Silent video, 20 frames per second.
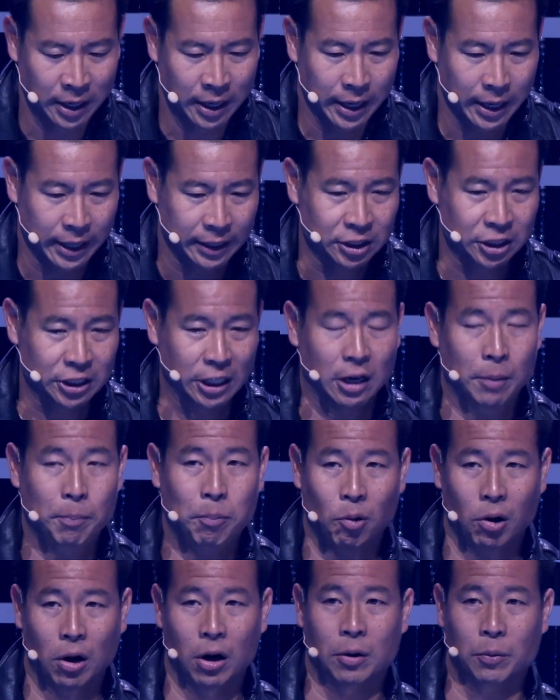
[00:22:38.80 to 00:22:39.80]
in
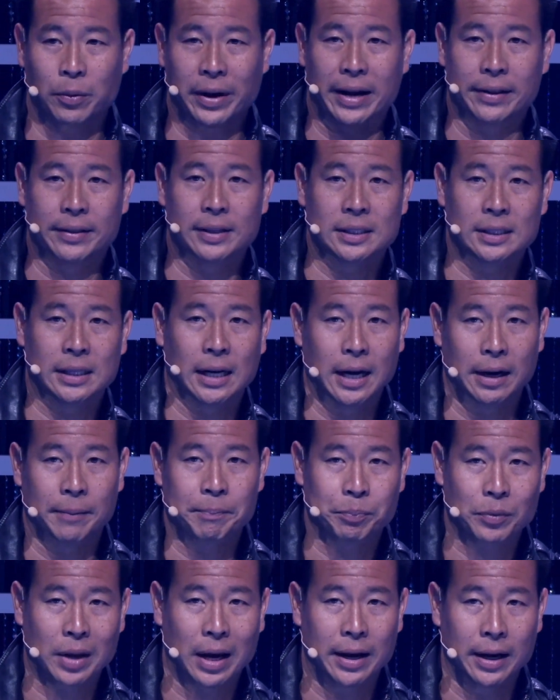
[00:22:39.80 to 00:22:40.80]
Singapore, we had this, what
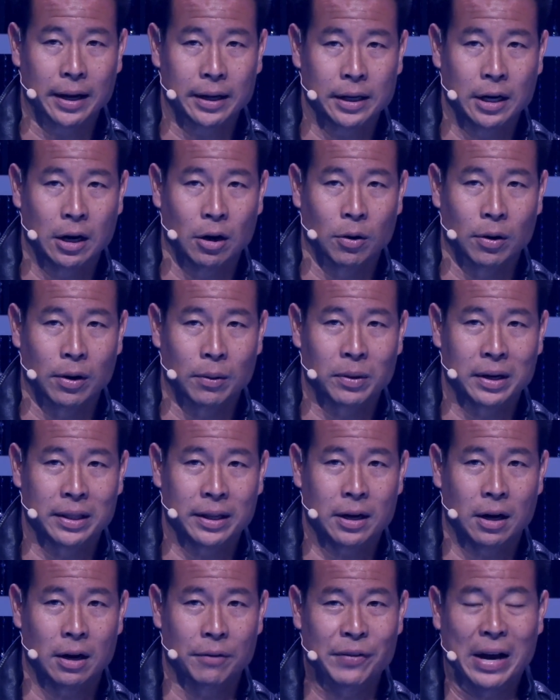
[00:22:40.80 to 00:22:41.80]
do they
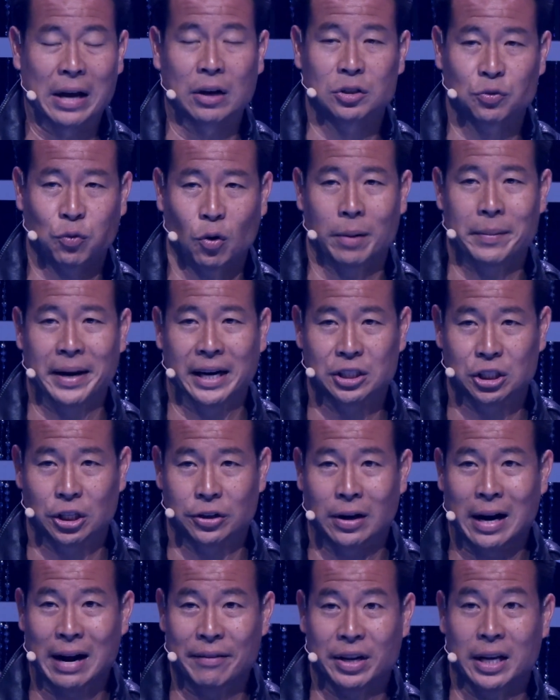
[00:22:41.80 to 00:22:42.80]
call it, Founders Forum Asia.
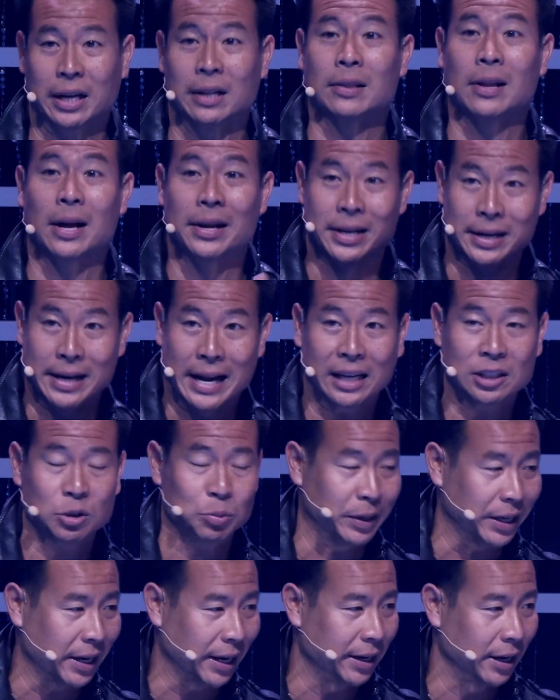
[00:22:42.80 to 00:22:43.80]
They're having it in London next
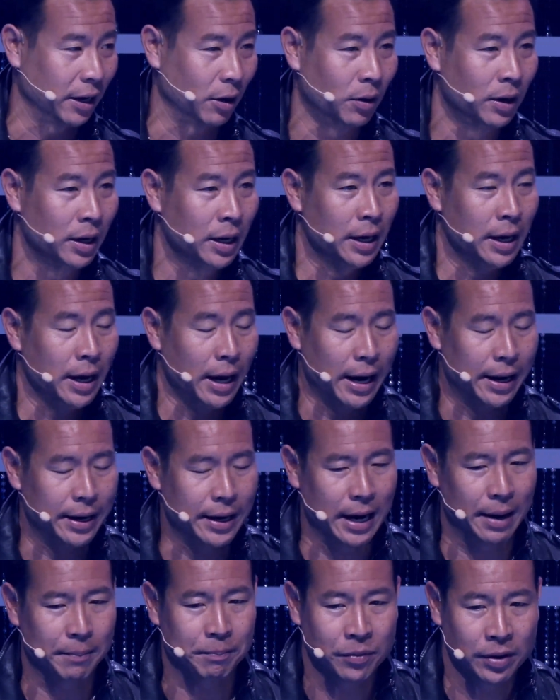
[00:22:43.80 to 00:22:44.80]
week, I know. And
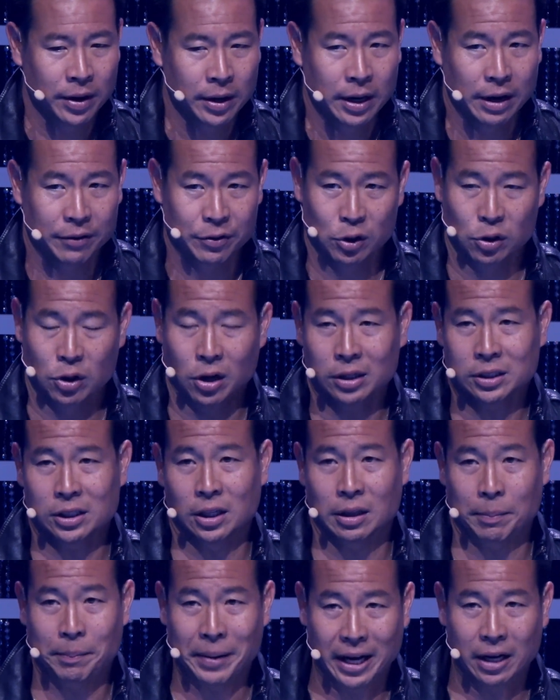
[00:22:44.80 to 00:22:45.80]
if you looked on
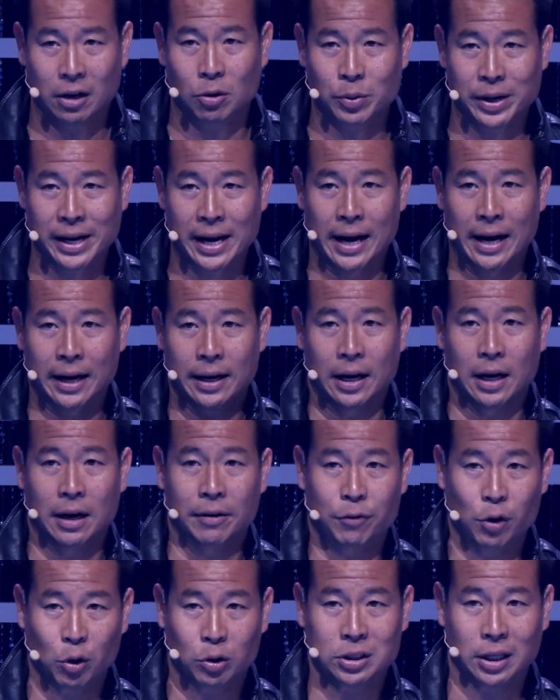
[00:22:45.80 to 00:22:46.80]
the panel we had
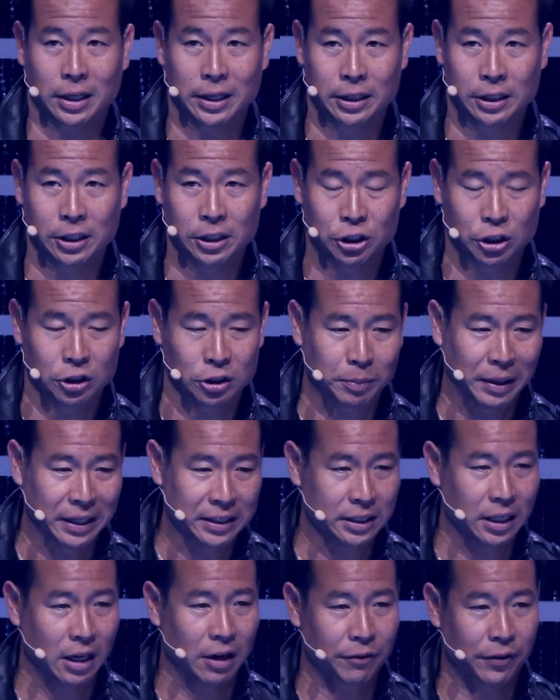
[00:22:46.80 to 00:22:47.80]
focused on Indonesia, it was
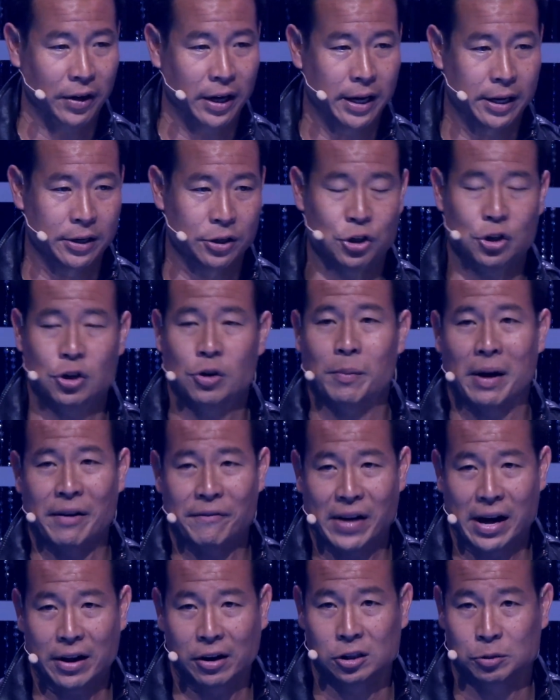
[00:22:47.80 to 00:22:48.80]
myself and 2 of my
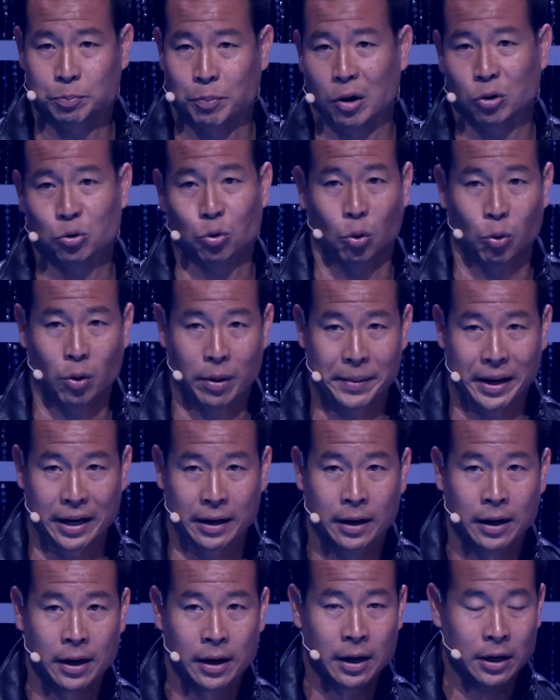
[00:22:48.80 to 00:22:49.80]
founders, both were women,
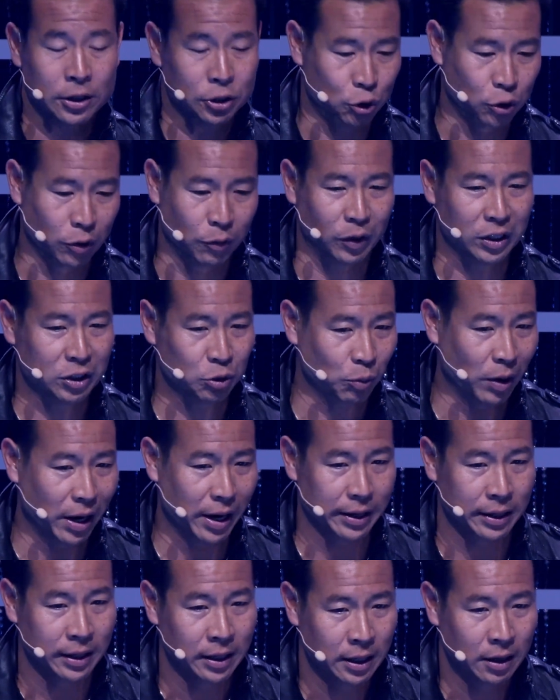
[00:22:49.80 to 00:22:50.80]
2 of which
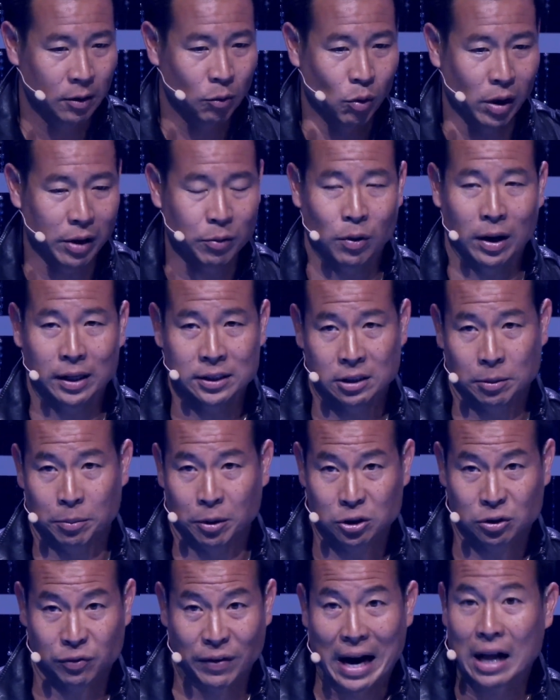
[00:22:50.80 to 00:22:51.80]
one runs the
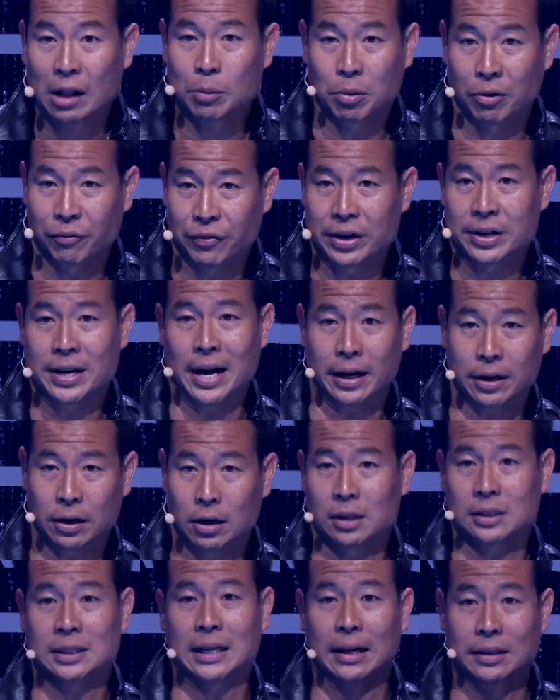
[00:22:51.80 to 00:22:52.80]
most valuable fintech in
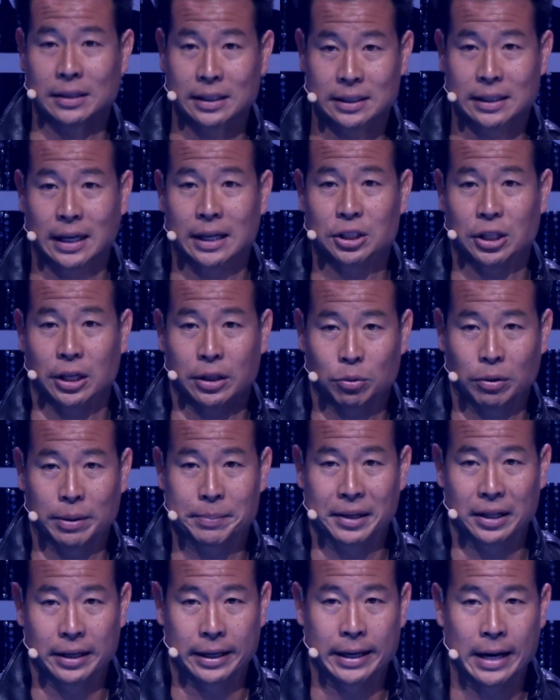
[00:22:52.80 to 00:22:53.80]
all Southeast Asia at $3
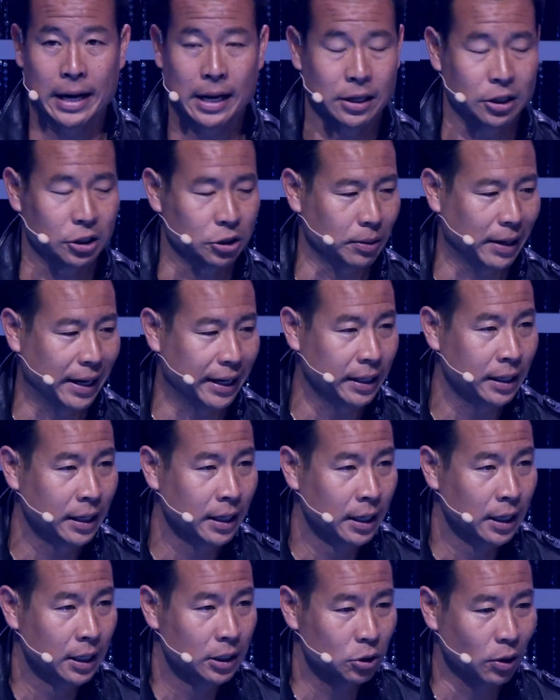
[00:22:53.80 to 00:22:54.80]
billion, right?
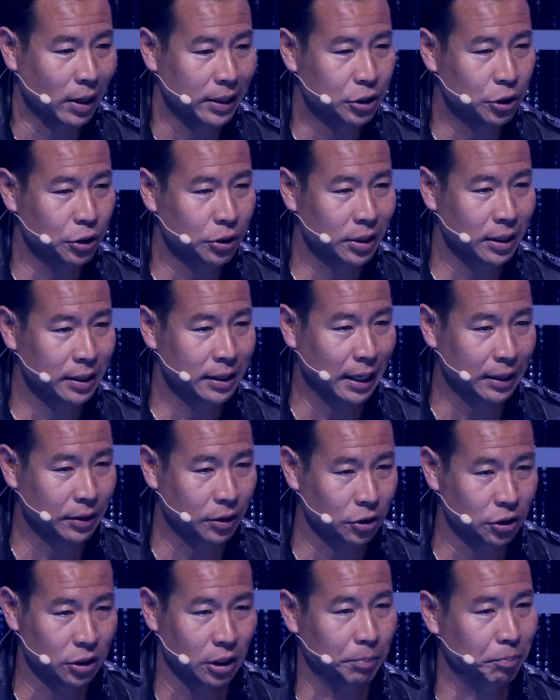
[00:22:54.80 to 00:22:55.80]
So I do think that
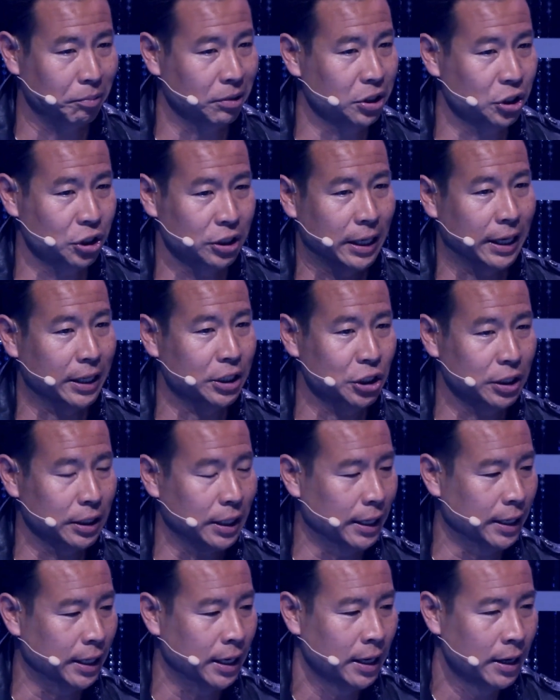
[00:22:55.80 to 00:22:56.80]
there's an appreciation,
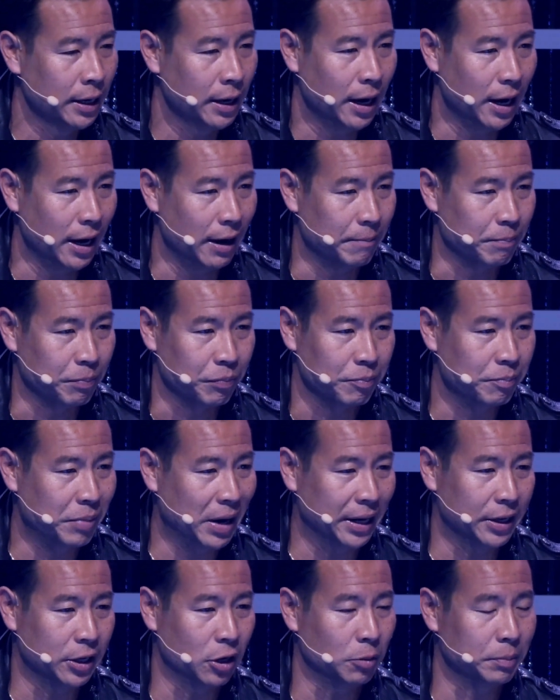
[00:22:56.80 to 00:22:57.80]
and
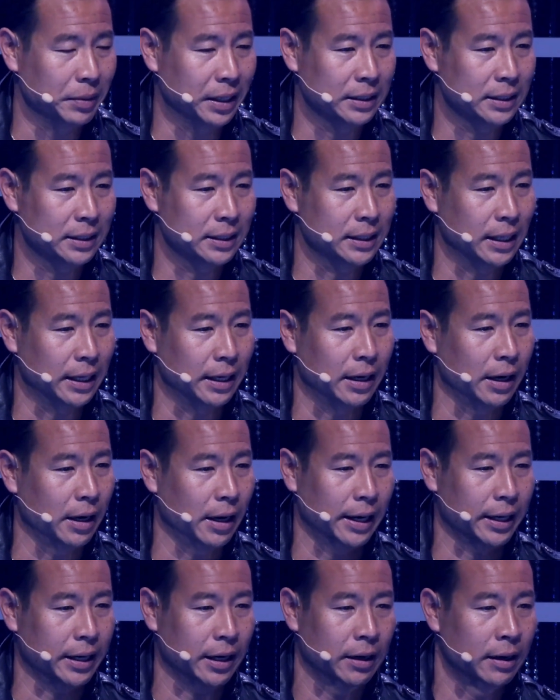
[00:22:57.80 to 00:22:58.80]
by no means is it
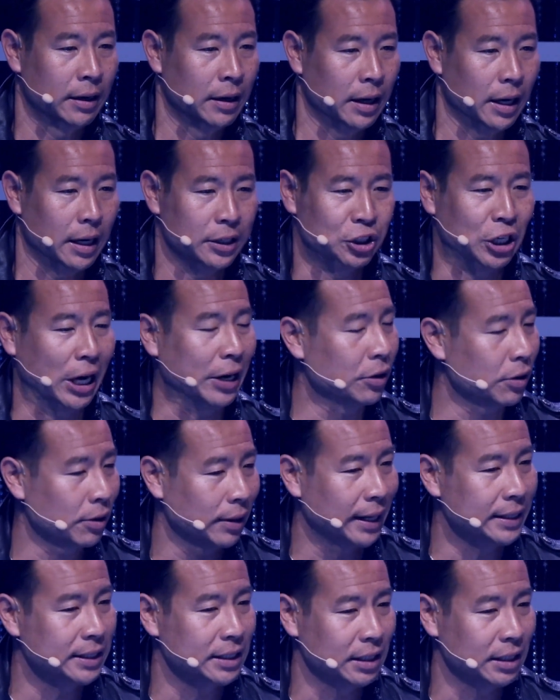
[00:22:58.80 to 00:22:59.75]
like a gender lens